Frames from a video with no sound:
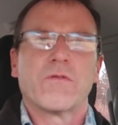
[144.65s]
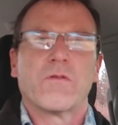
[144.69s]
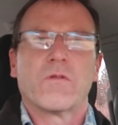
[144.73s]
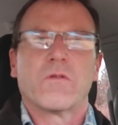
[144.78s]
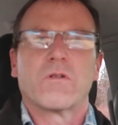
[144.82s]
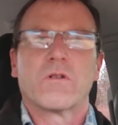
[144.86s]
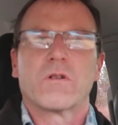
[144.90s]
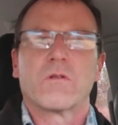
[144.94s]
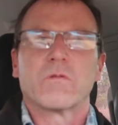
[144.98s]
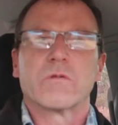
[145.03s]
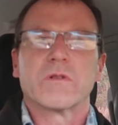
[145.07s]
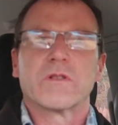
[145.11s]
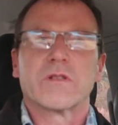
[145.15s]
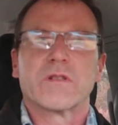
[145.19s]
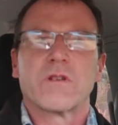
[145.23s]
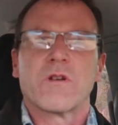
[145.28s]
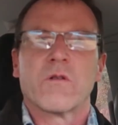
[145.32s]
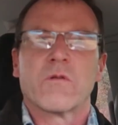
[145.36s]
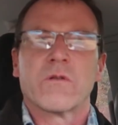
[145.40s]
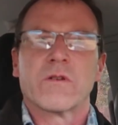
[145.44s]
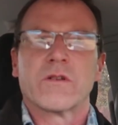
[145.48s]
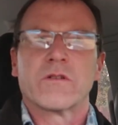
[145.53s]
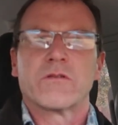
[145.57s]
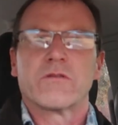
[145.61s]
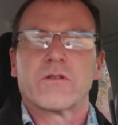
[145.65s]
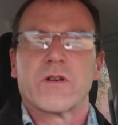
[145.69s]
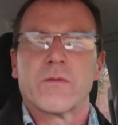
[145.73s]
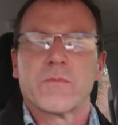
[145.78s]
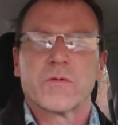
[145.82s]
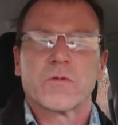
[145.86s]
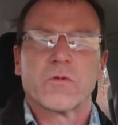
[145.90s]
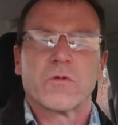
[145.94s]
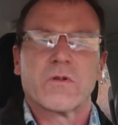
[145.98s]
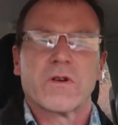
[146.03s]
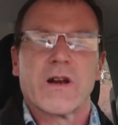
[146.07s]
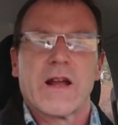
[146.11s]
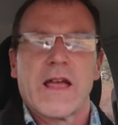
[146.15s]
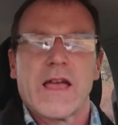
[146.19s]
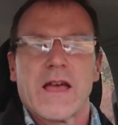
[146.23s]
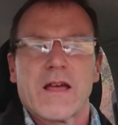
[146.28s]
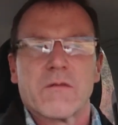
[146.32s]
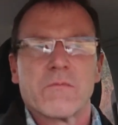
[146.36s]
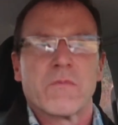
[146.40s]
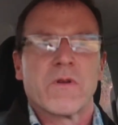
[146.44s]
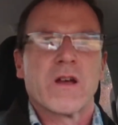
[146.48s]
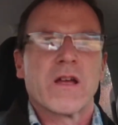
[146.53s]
for was going trips where I had